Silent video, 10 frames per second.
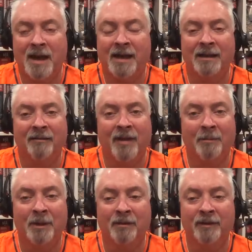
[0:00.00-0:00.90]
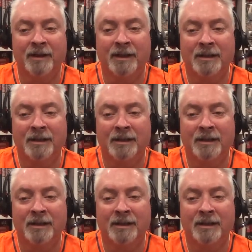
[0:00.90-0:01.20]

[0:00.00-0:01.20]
I love uh, that movie.